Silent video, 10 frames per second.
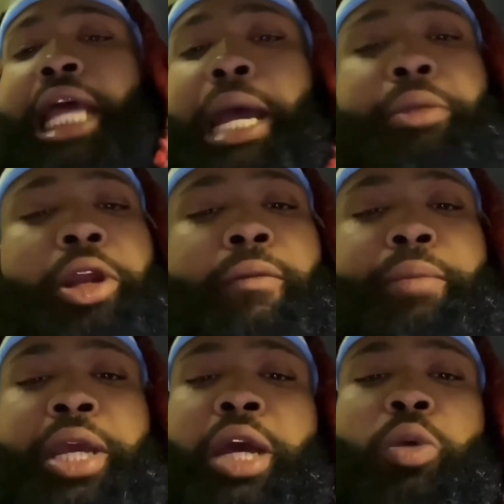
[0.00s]
based on
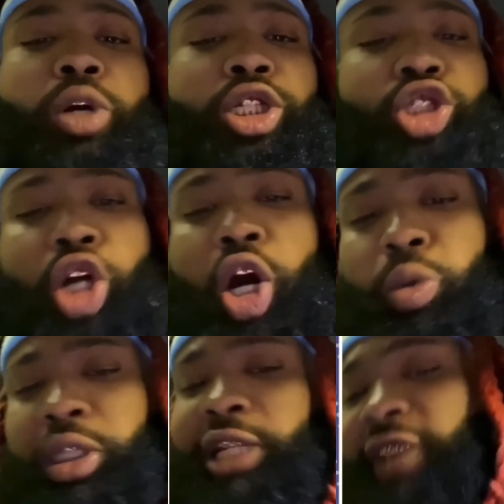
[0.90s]
some things they said when
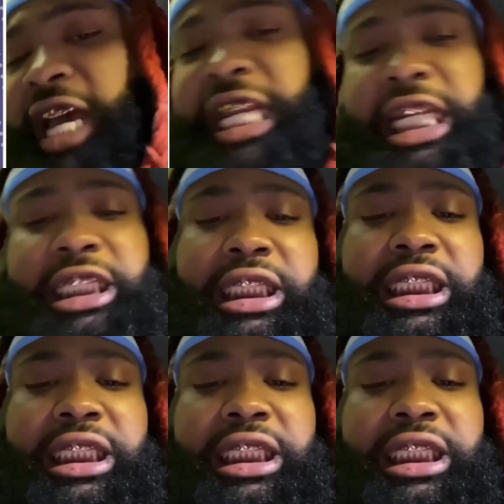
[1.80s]
they were kids.